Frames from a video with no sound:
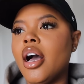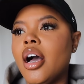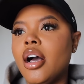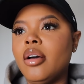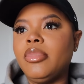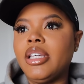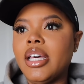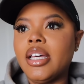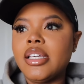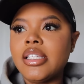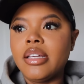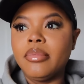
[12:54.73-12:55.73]
um,
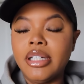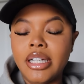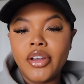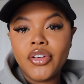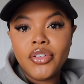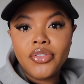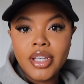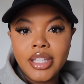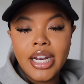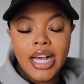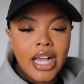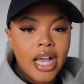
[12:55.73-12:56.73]
because something didn't fit
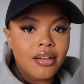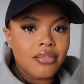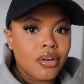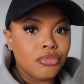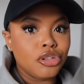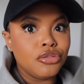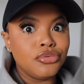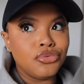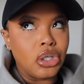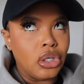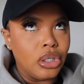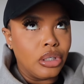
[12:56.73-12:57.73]
that I got from
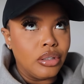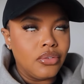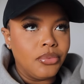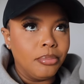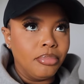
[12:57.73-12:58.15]
Revolve,